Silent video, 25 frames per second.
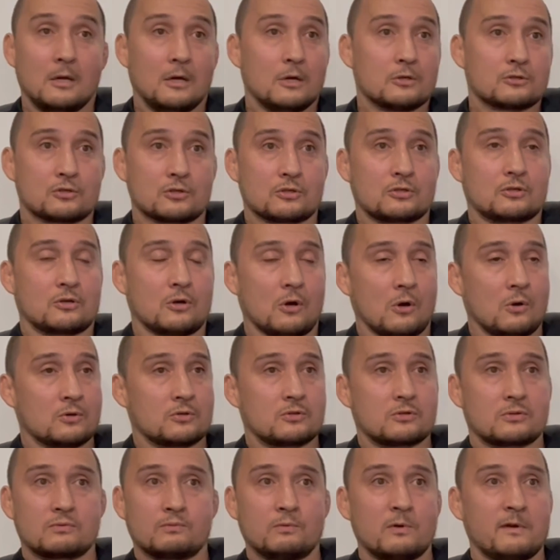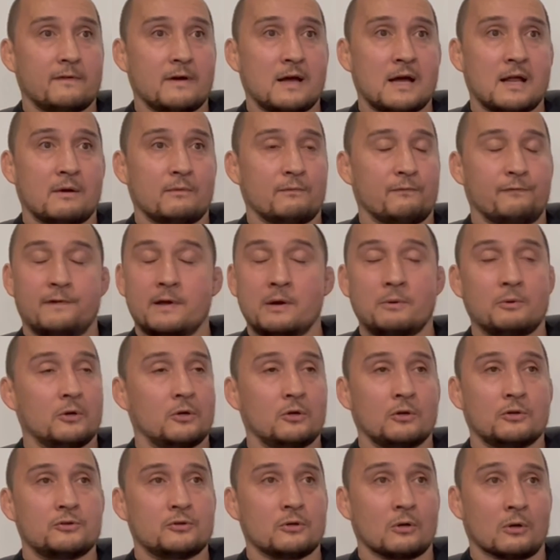Just coach. We've had a very
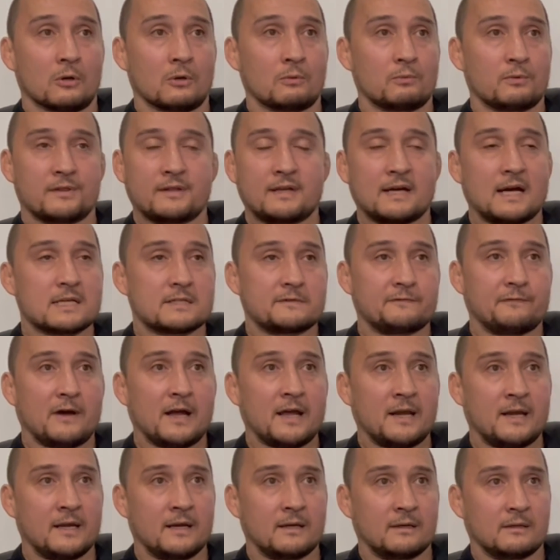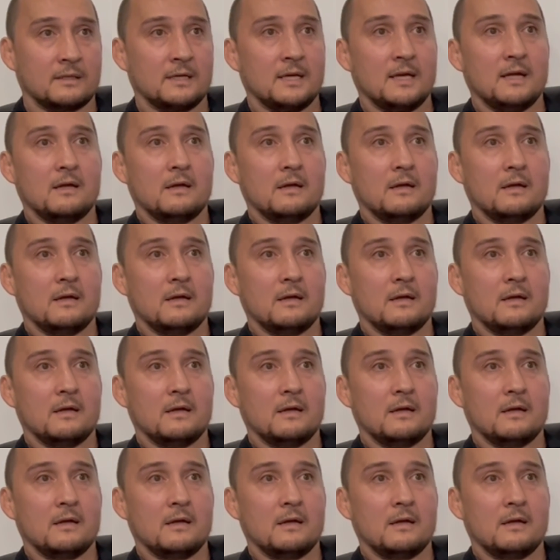good year with guys fighting